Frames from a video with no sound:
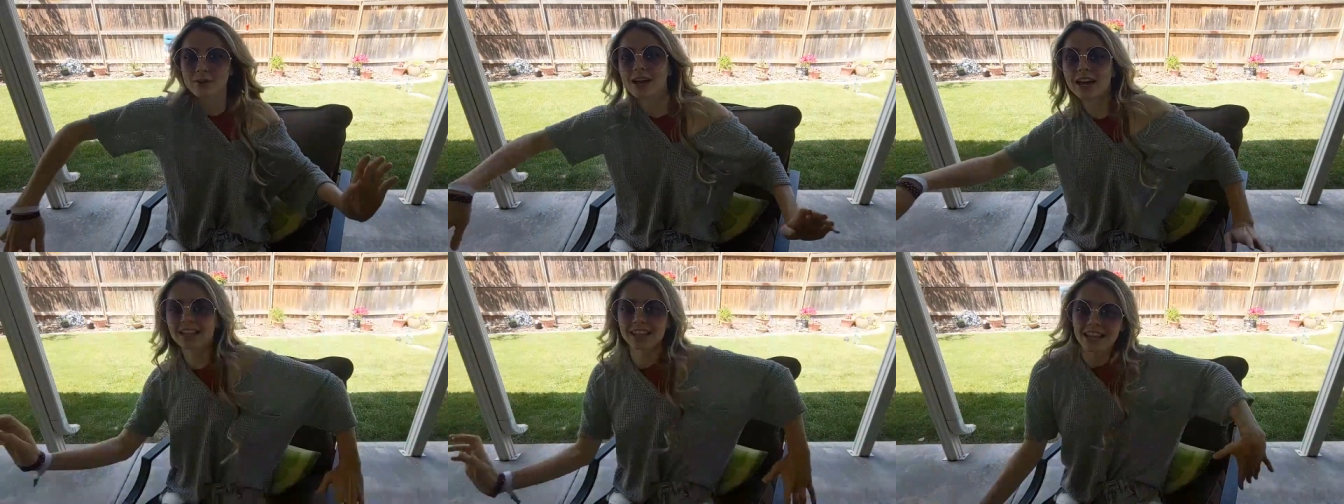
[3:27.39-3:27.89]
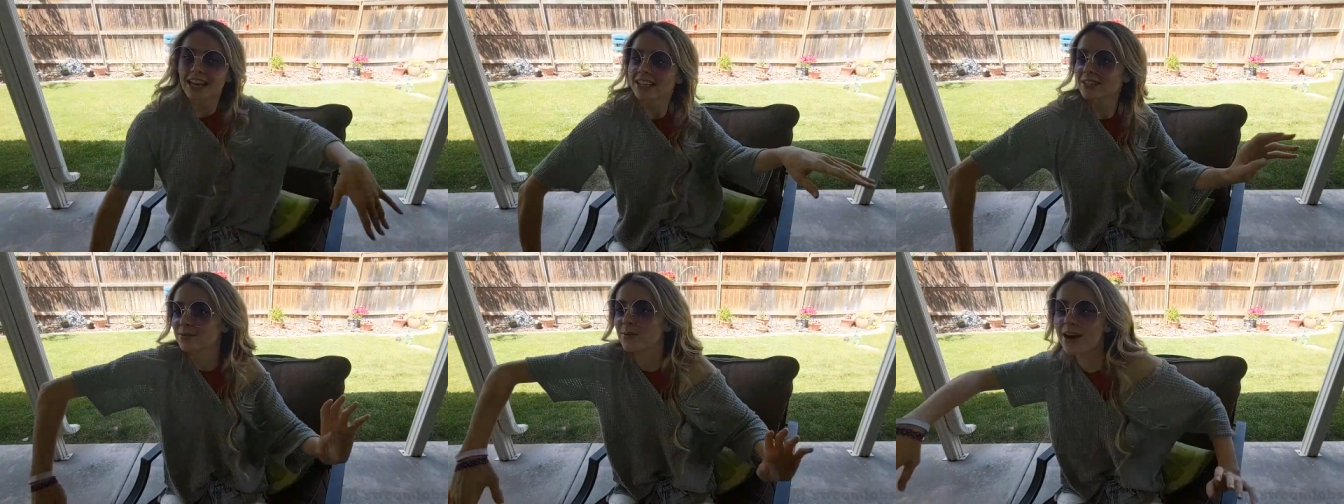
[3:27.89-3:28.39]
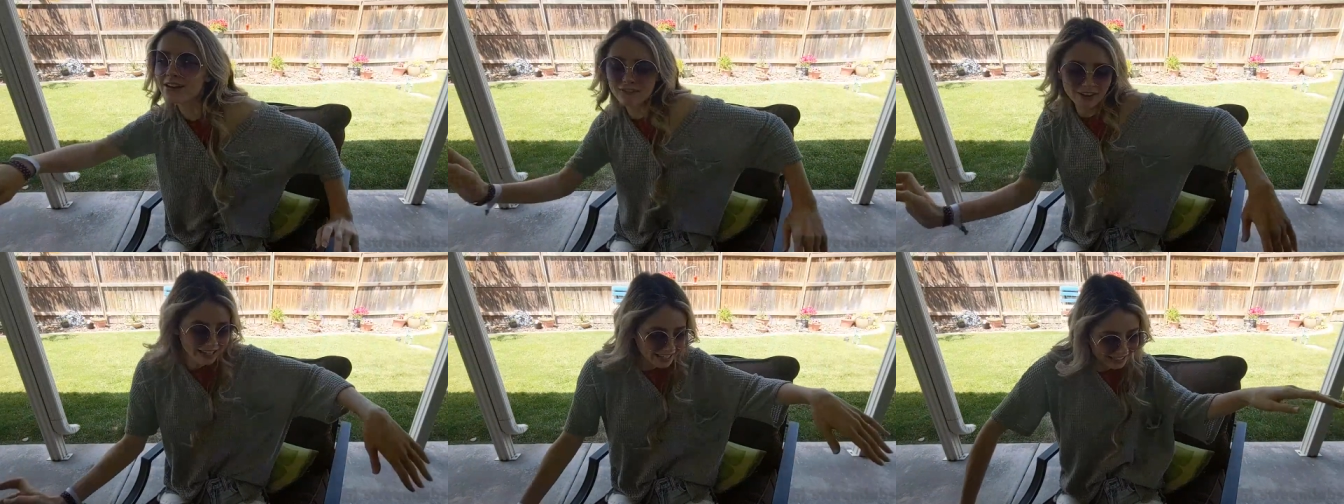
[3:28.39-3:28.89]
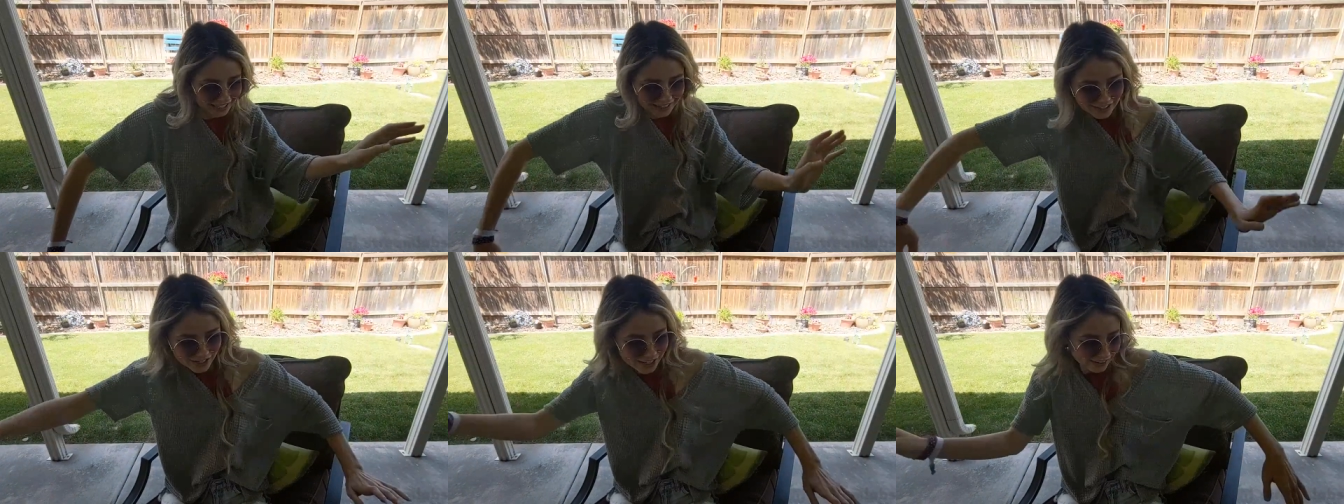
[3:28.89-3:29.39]
We got nice Wi-Fi
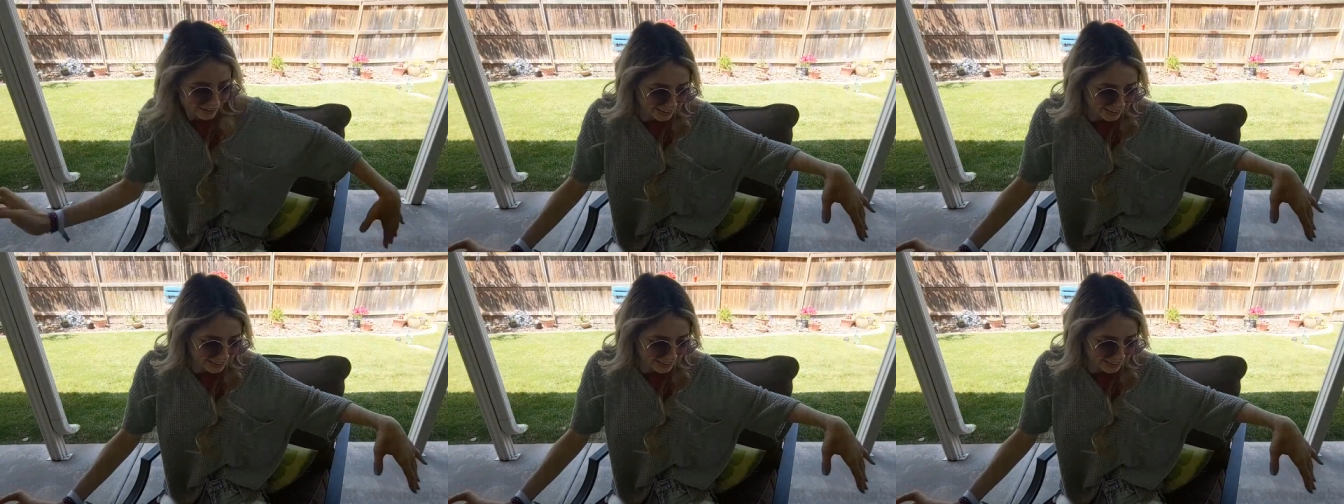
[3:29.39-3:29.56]
connection